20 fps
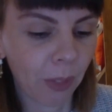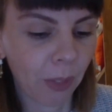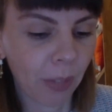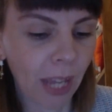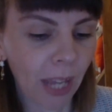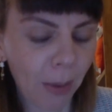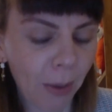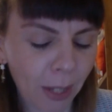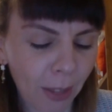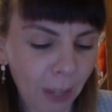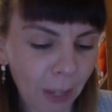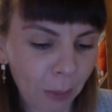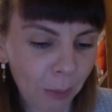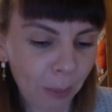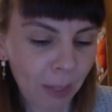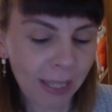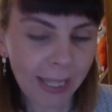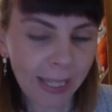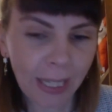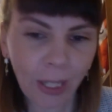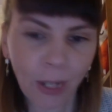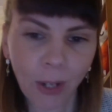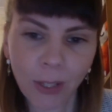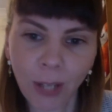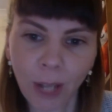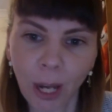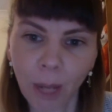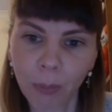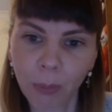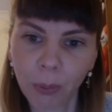yeah, I think we're missing
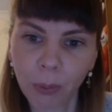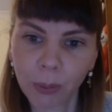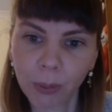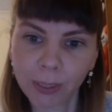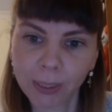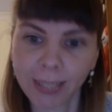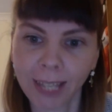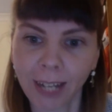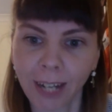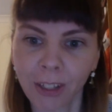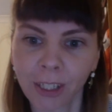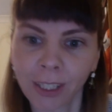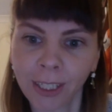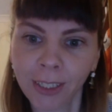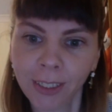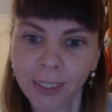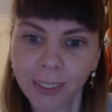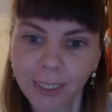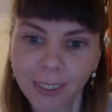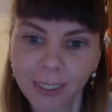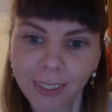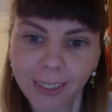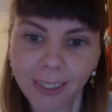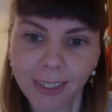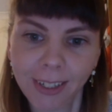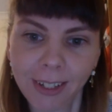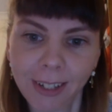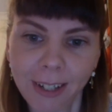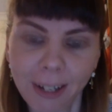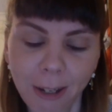those kind of books, actually.
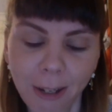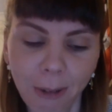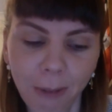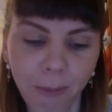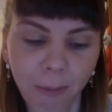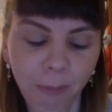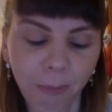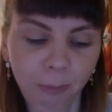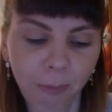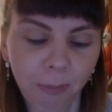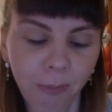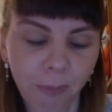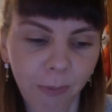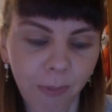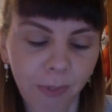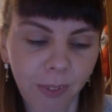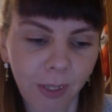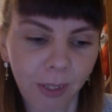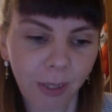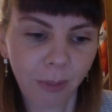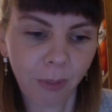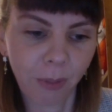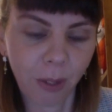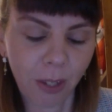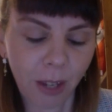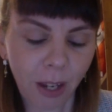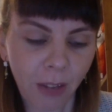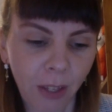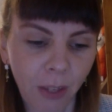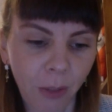I
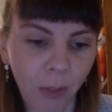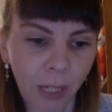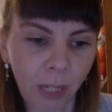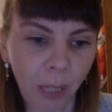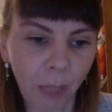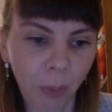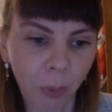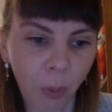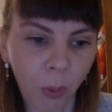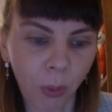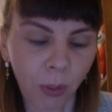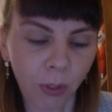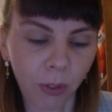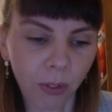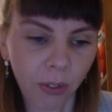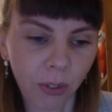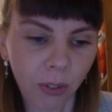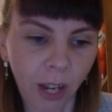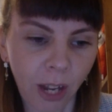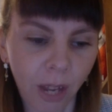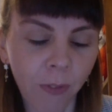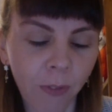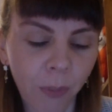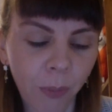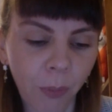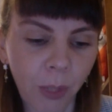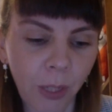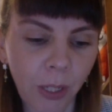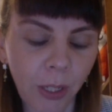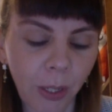think are really important. And
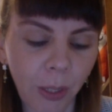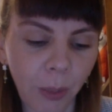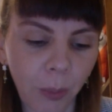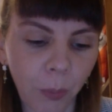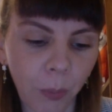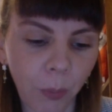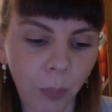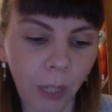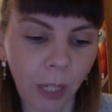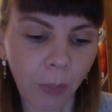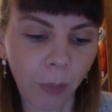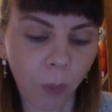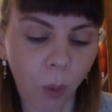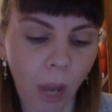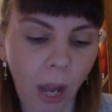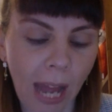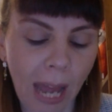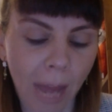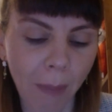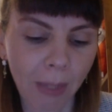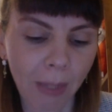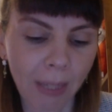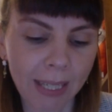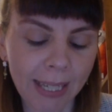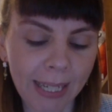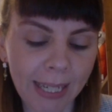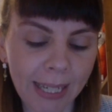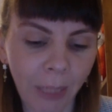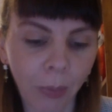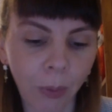often when you, in YA in
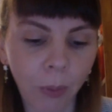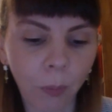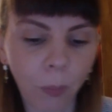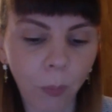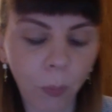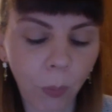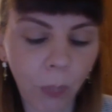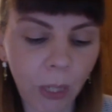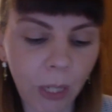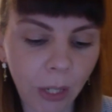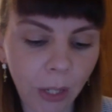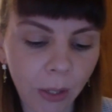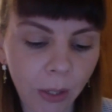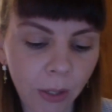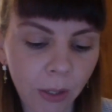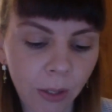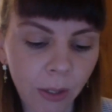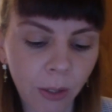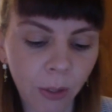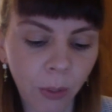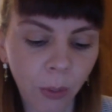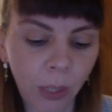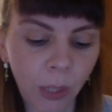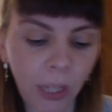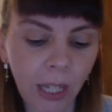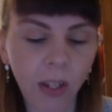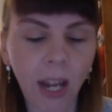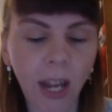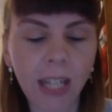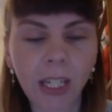particular, when you're
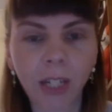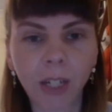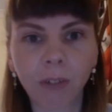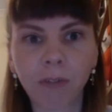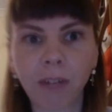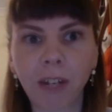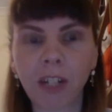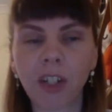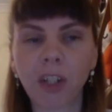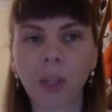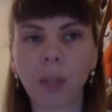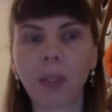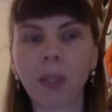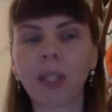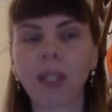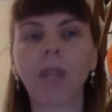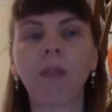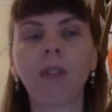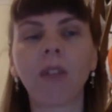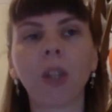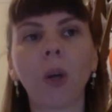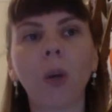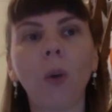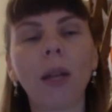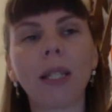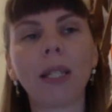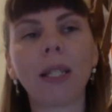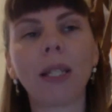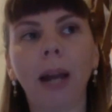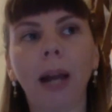looking at the idea of friendship and stuff, it's
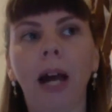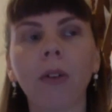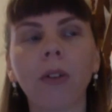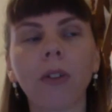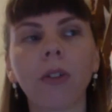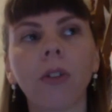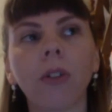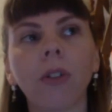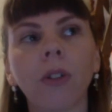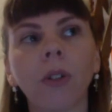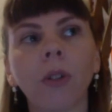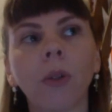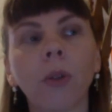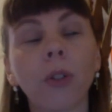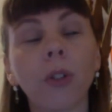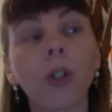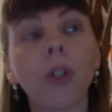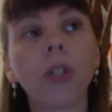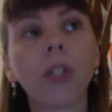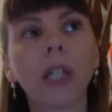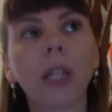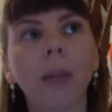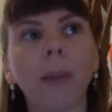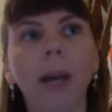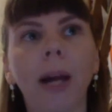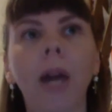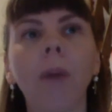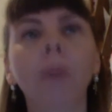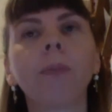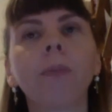usually
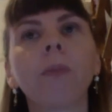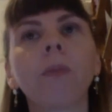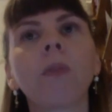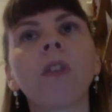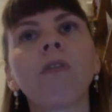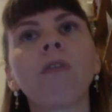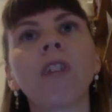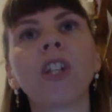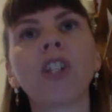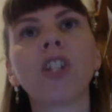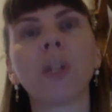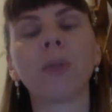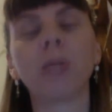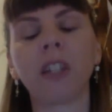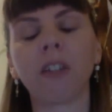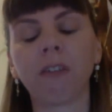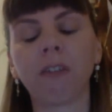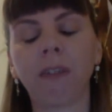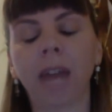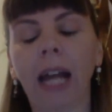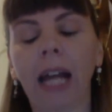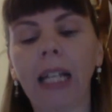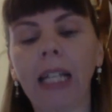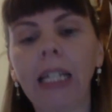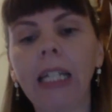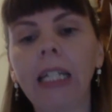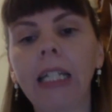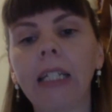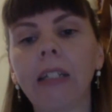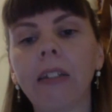about friendships that are
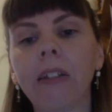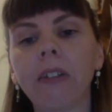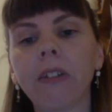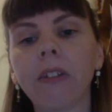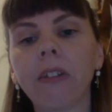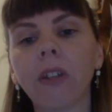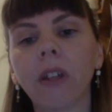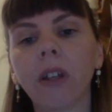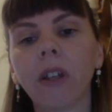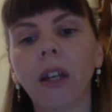failing and